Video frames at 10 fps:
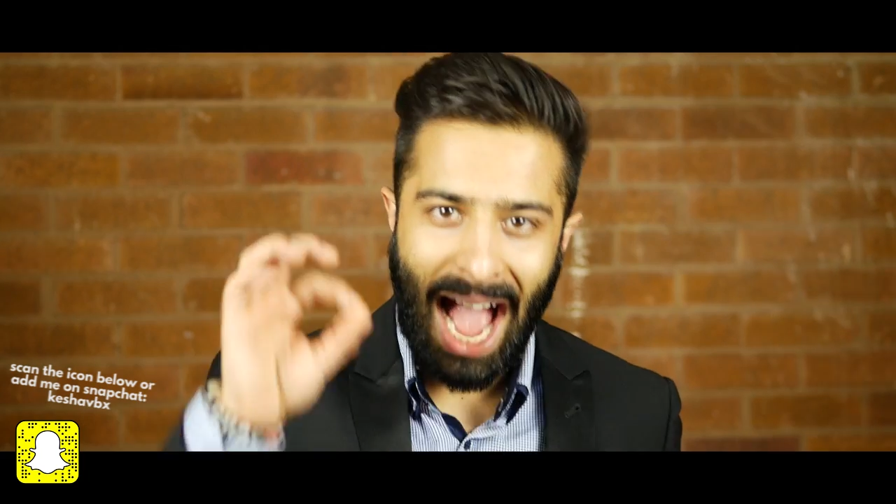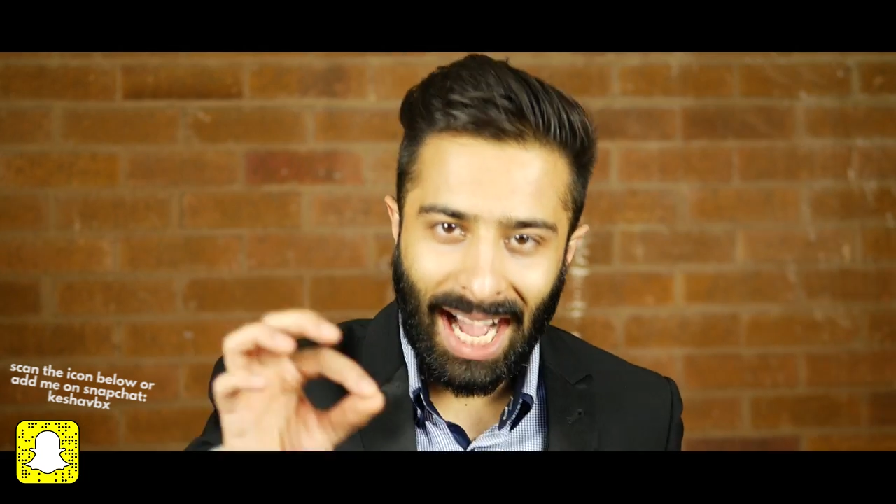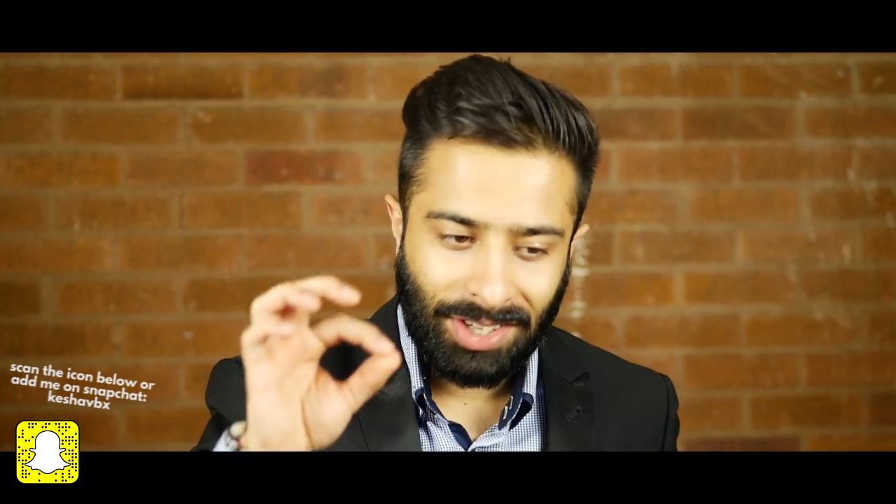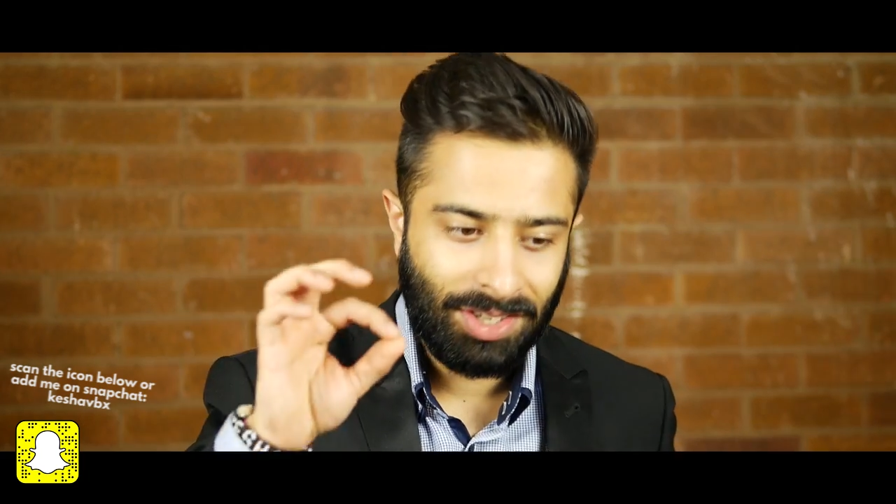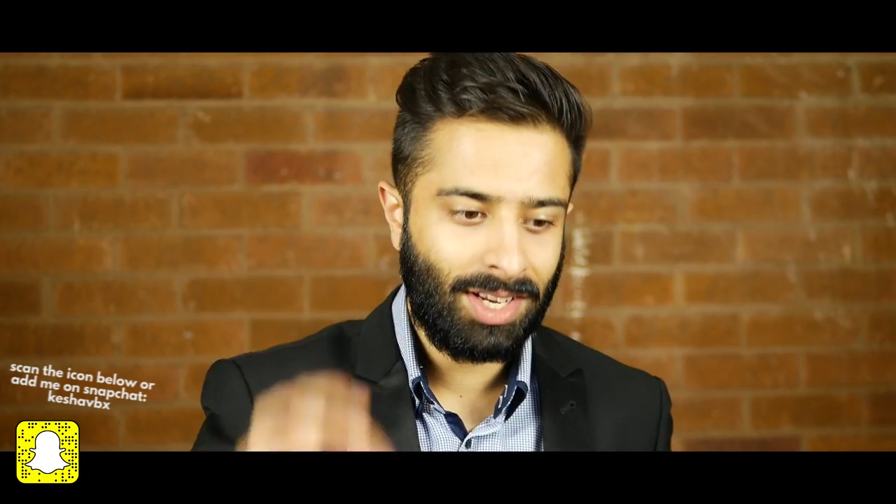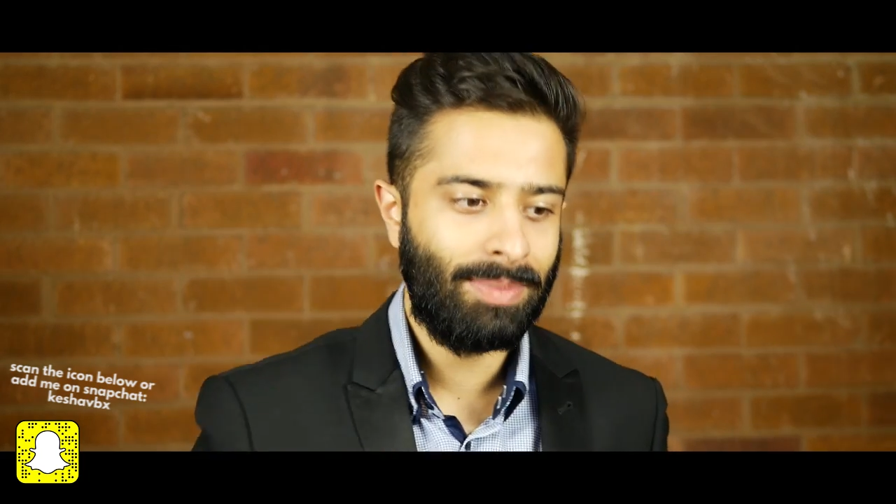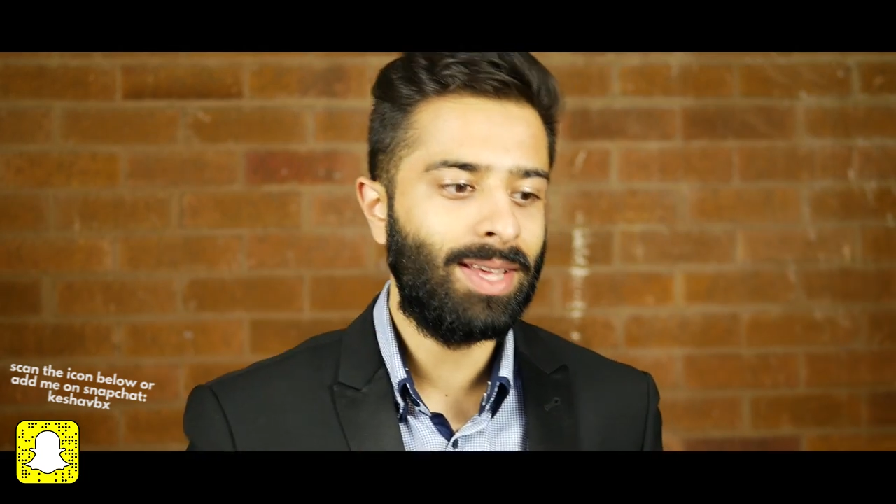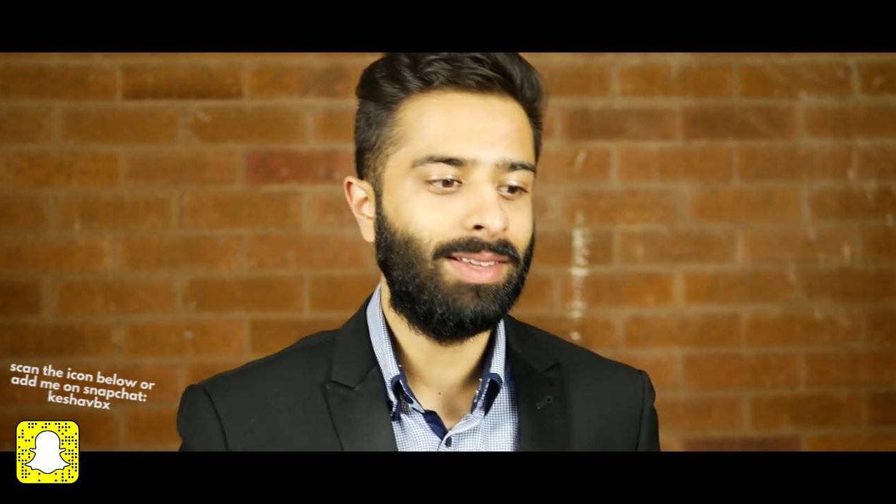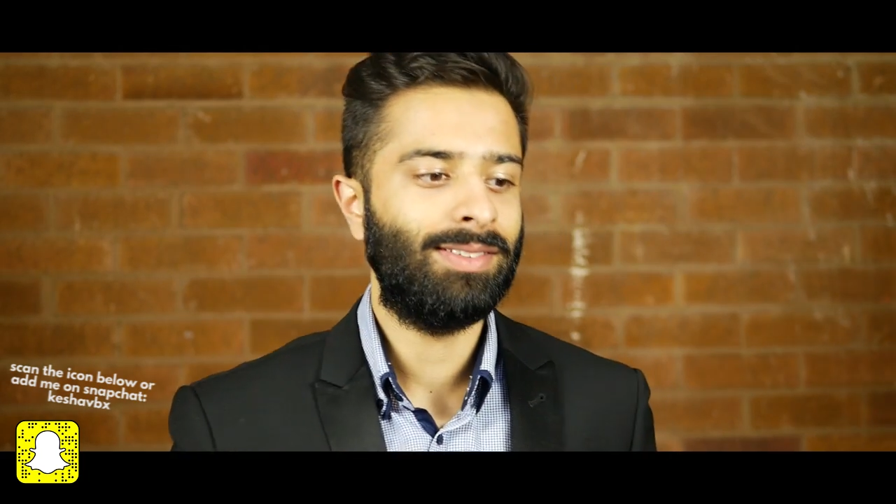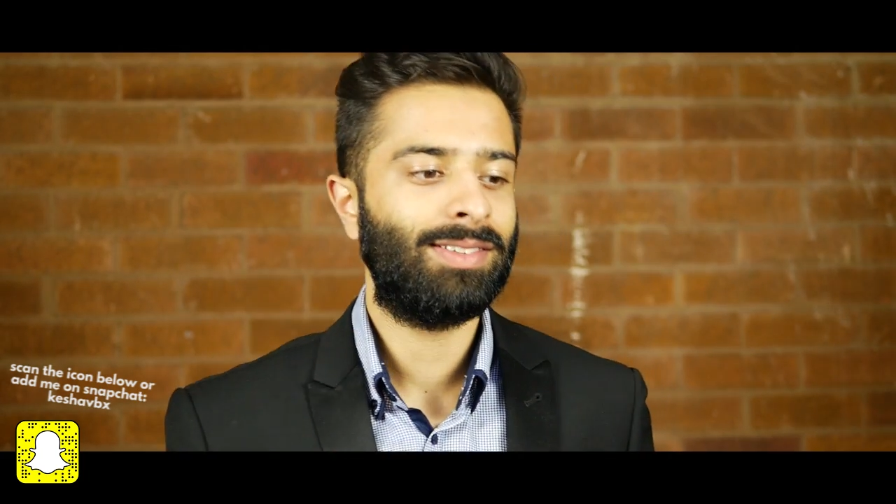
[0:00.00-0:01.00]
actually
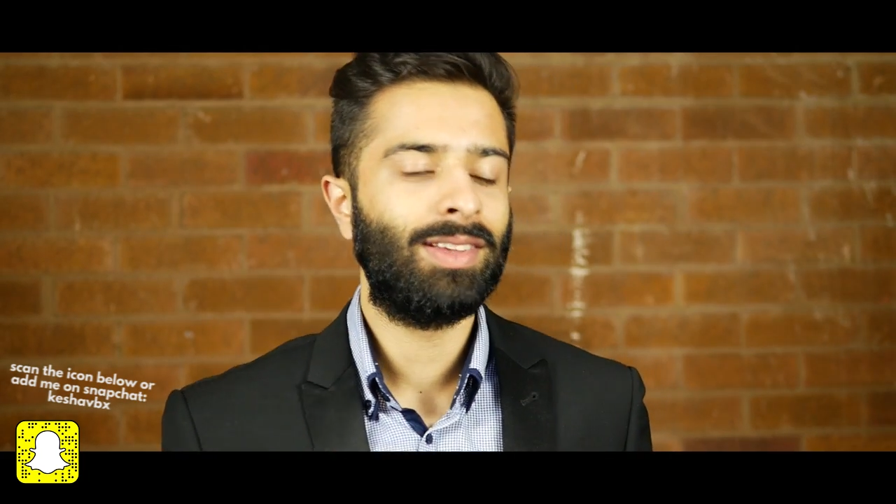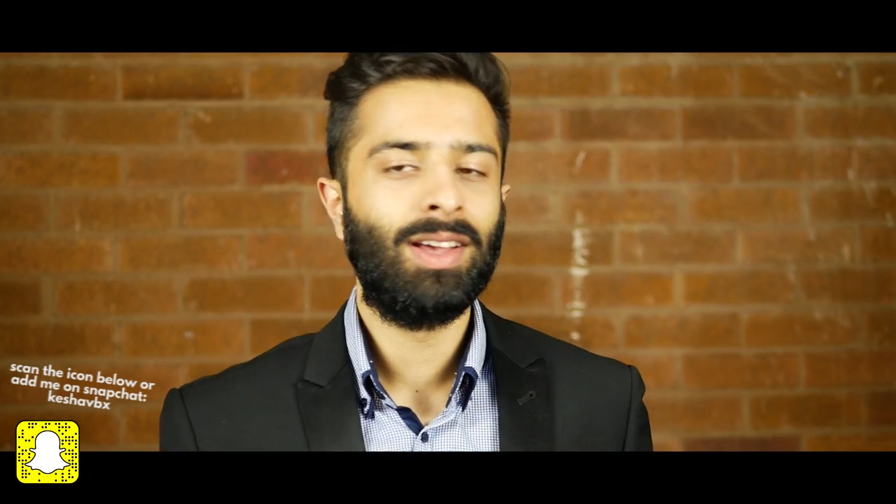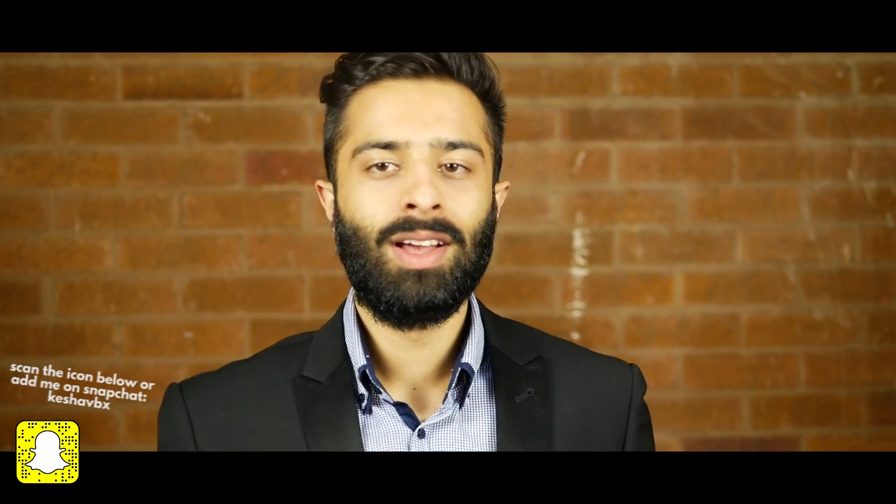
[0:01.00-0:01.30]
means.